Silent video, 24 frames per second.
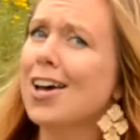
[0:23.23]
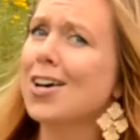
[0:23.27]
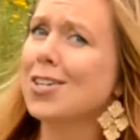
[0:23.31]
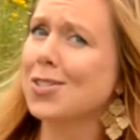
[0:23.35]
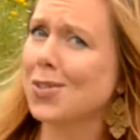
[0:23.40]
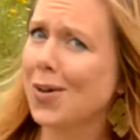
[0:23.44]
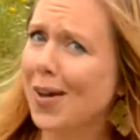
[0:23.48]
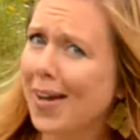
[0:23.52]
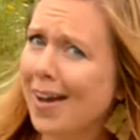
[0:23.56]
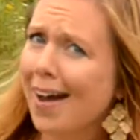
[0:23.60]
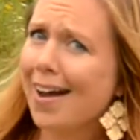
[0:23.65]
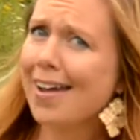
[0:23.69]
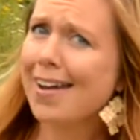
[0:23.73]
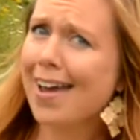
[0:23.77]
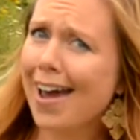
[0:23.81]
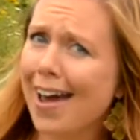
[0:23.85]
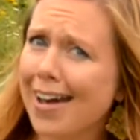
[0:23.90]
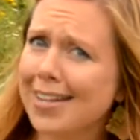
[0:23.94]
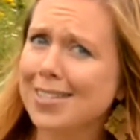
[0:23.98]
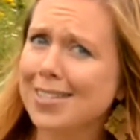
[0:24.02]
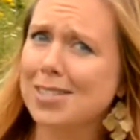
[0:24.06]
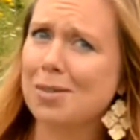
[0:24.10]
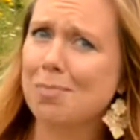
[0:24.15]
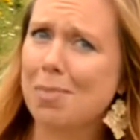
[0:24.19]
So I kind of
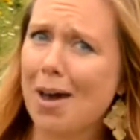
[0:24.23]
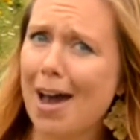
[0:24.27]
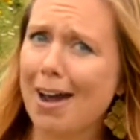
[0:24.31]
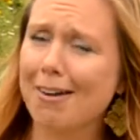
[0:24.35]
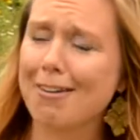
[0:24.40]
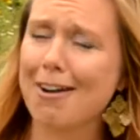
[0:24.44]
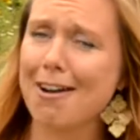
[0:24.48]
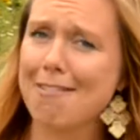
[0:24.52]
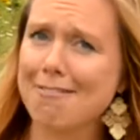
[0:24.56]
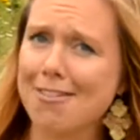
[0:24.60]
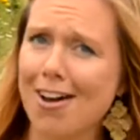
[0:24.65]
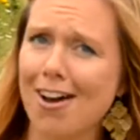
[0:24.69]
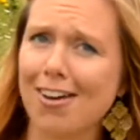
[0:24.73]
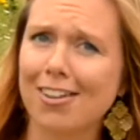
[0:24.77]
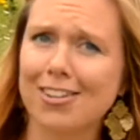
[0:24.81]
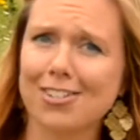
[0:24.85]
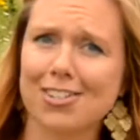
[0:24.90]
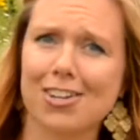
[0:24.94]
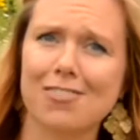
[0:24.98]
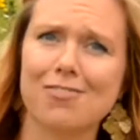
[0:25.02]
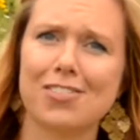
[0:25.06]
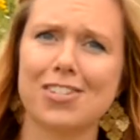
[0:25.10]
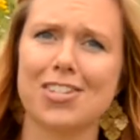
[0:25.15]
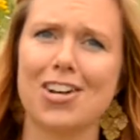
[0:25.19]
had some background knowledge
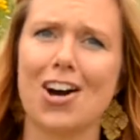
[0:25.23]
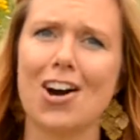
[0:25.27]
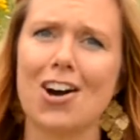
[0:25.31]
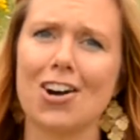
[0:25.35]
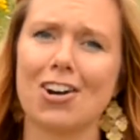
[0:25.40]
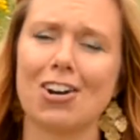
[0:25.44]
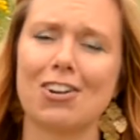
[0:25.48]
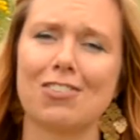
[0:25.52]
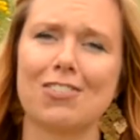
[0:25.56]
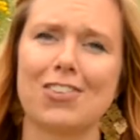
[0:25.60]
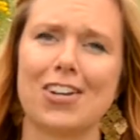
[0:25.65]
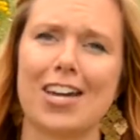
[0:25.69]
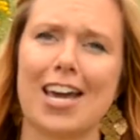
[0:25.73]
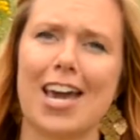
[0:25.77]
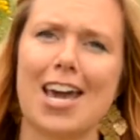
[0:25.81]
on photography,